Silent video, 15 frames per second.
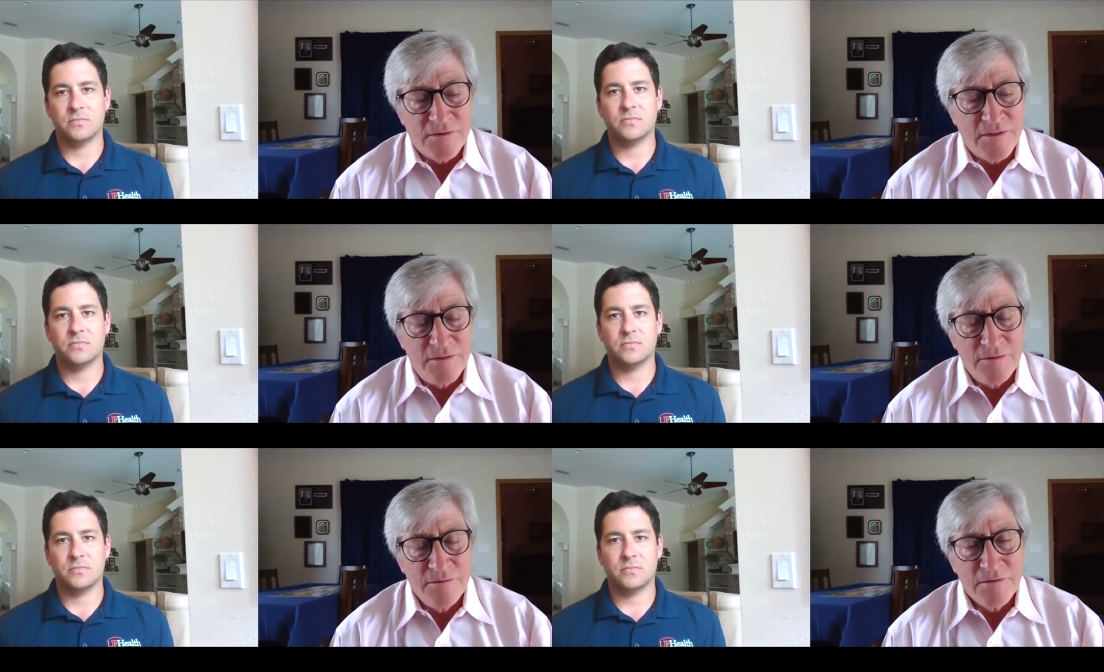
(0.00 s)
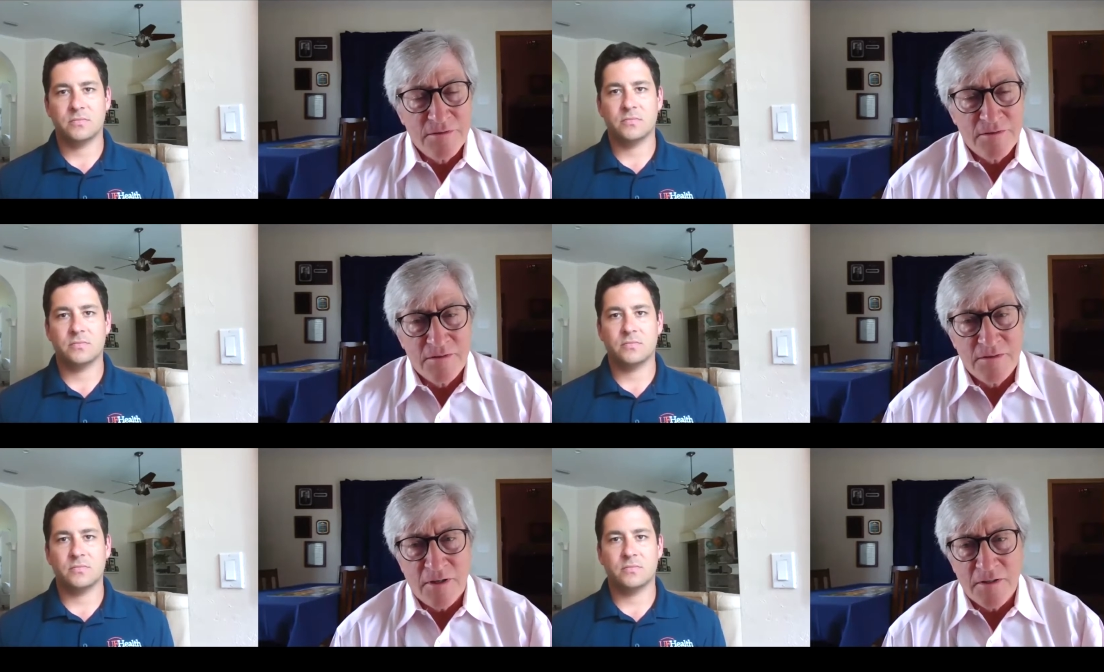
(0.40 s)
Speaker 1: Can you
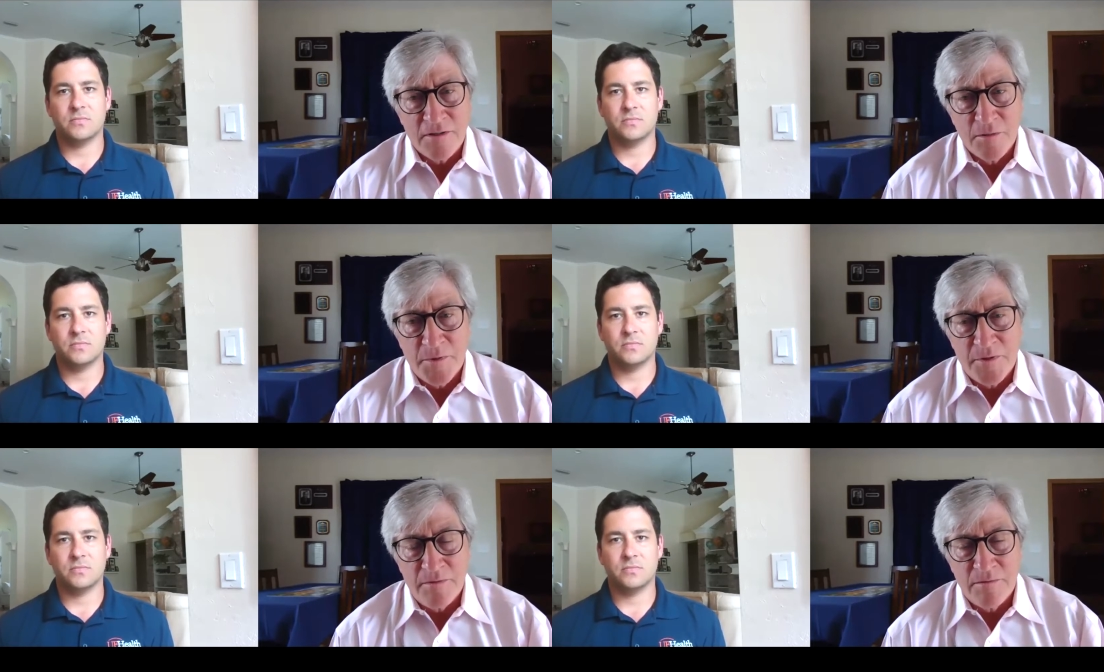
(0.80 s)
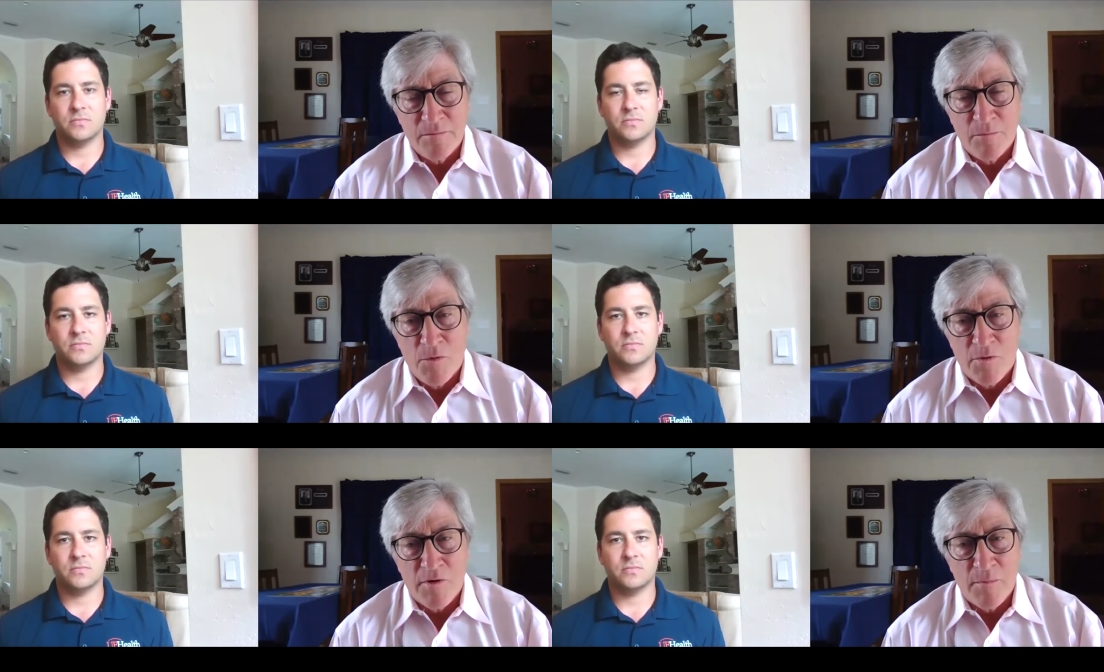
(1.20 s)
talk a little bit
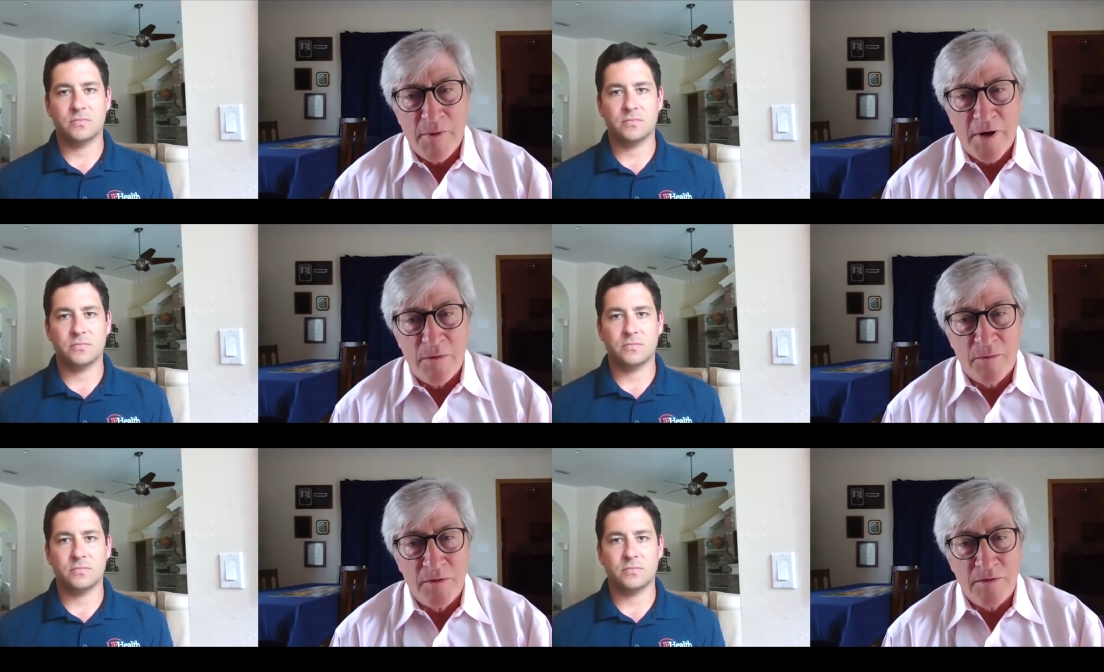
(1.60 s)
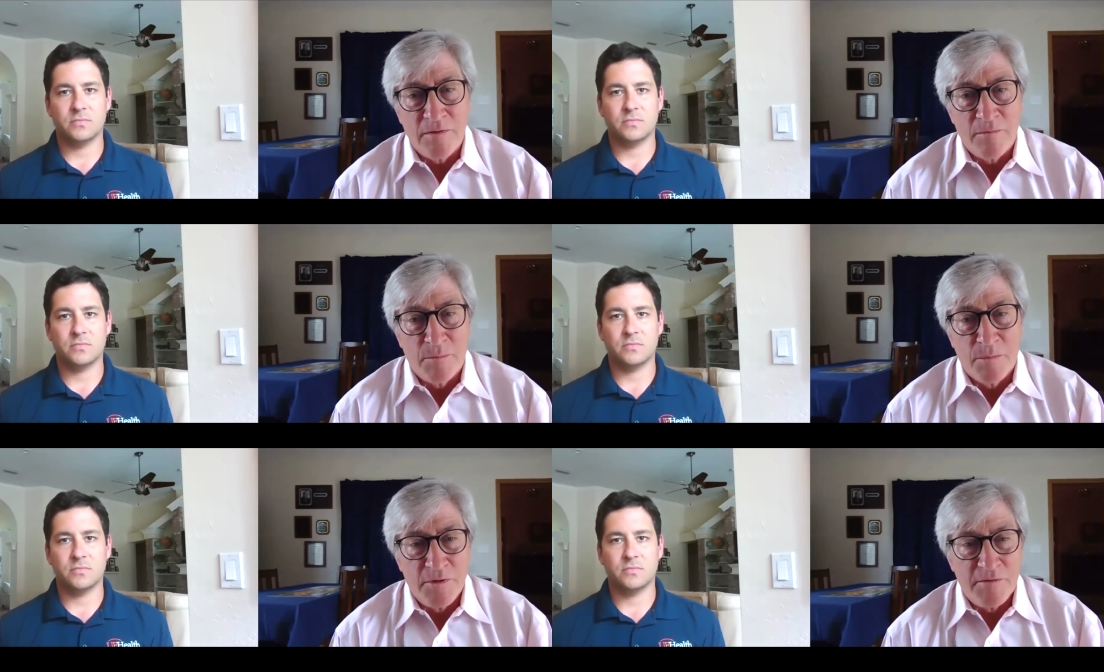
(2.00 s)
more about what you
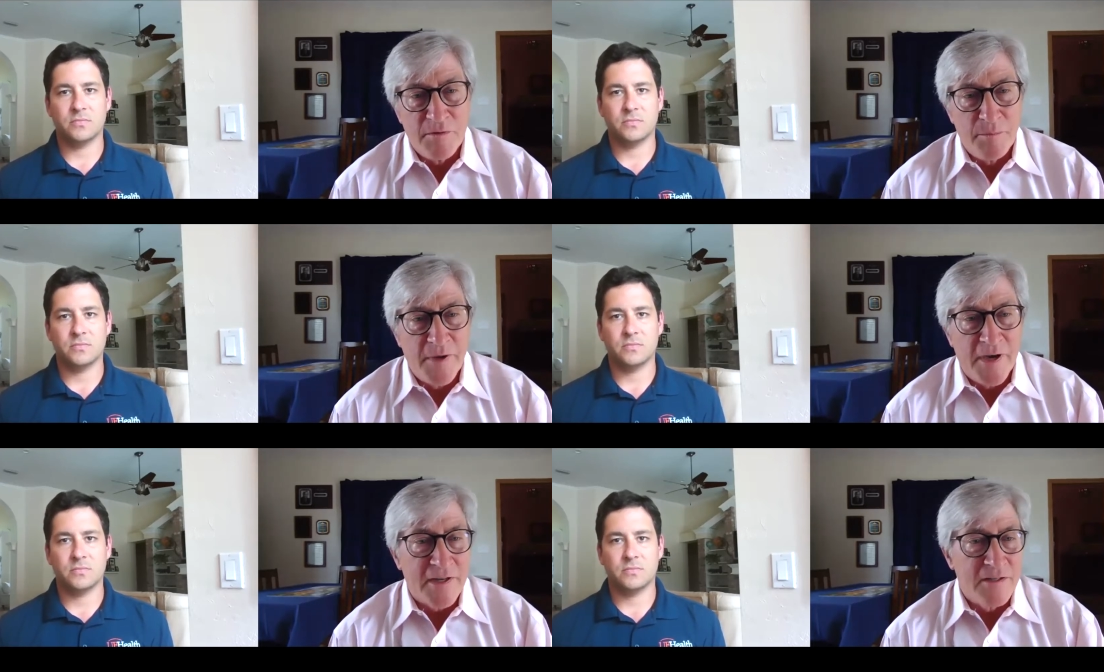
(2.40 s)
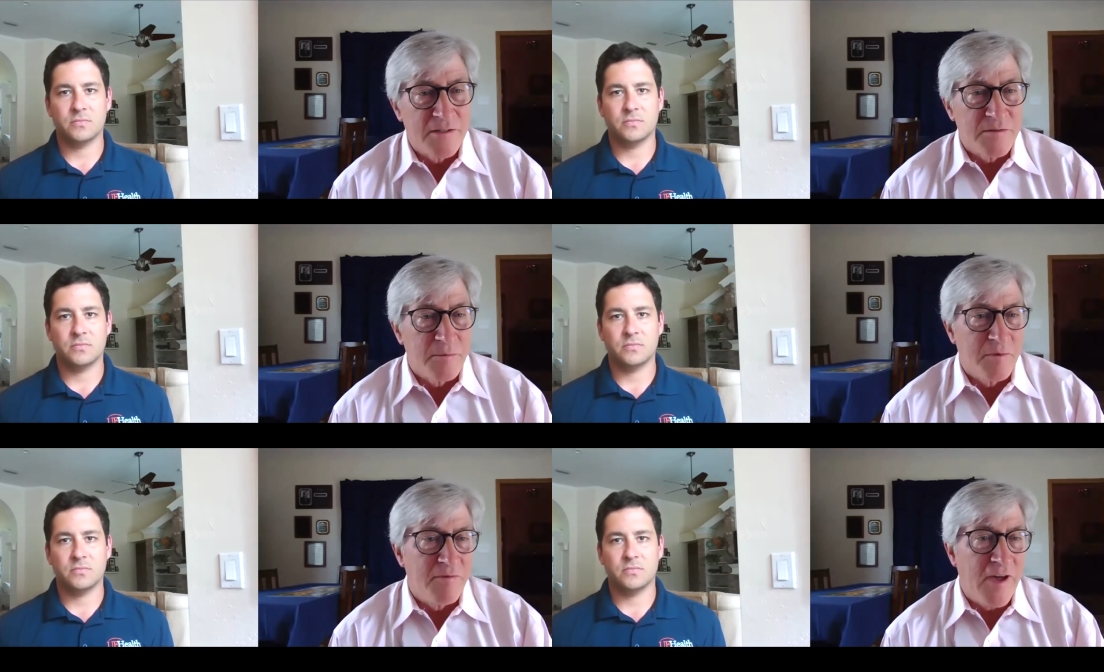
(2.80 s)
believe the
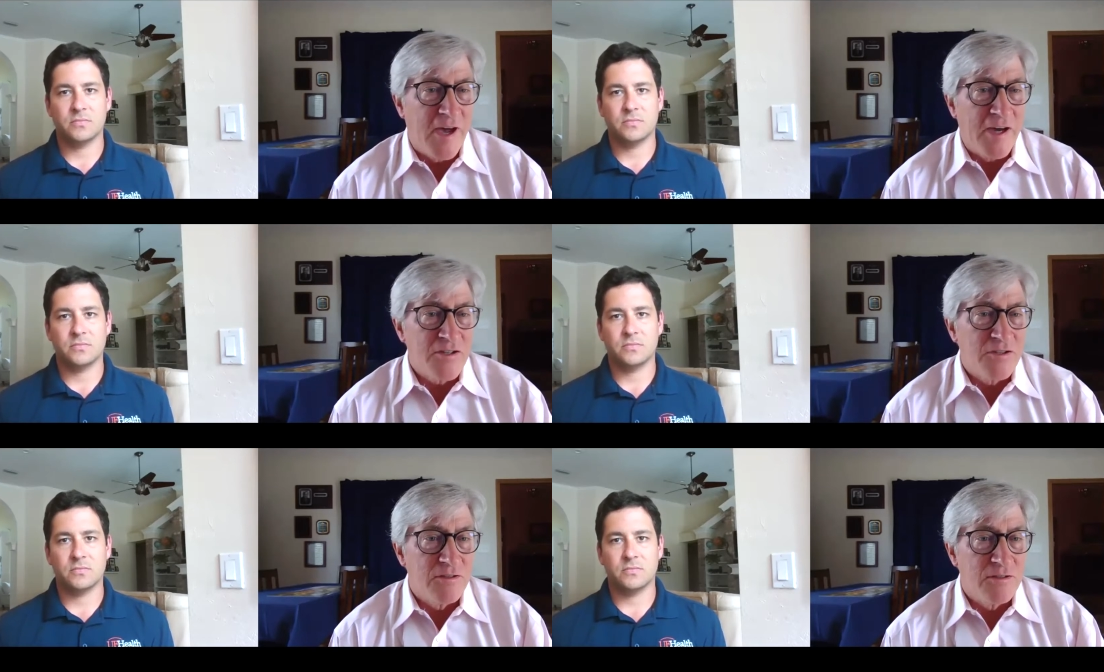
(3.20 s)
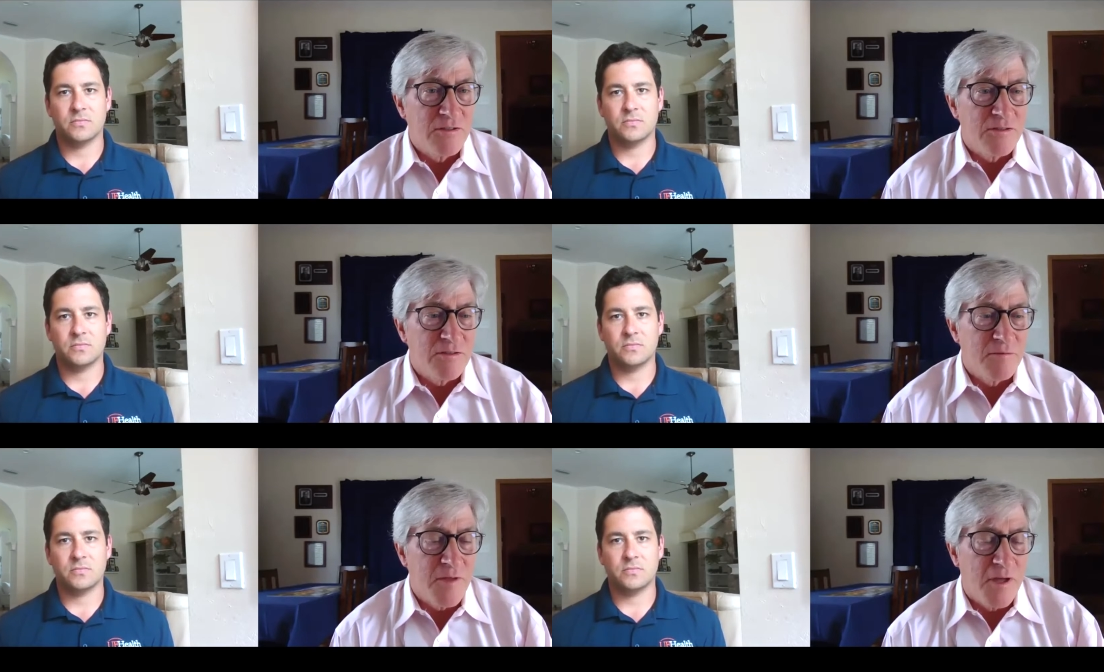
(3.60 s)
mechanism of action
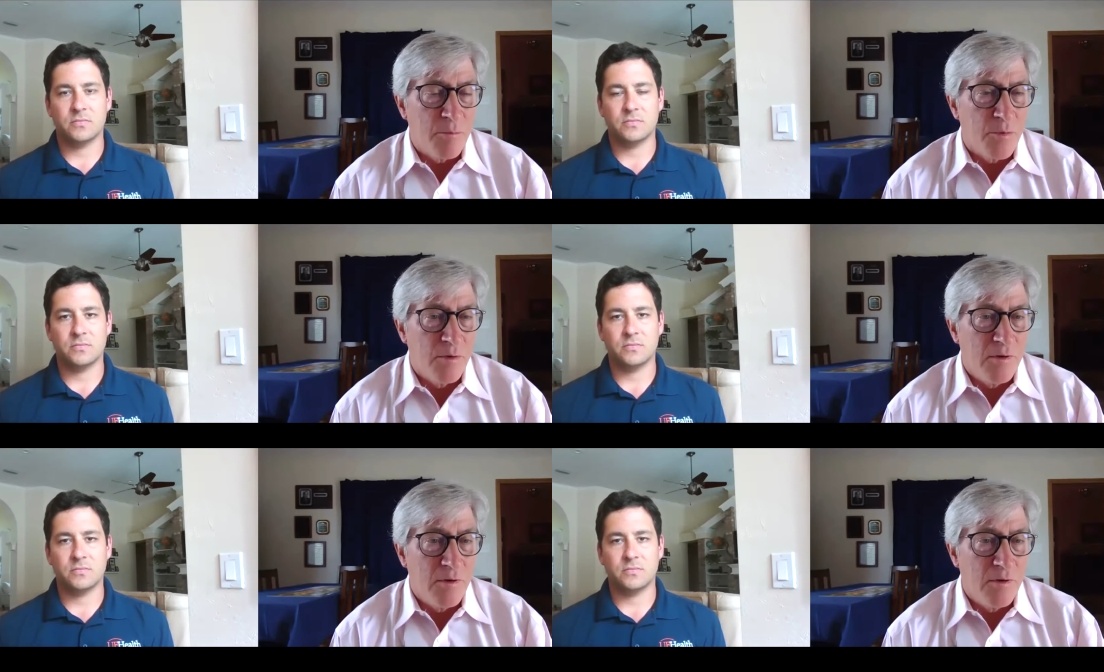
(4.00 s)
is of that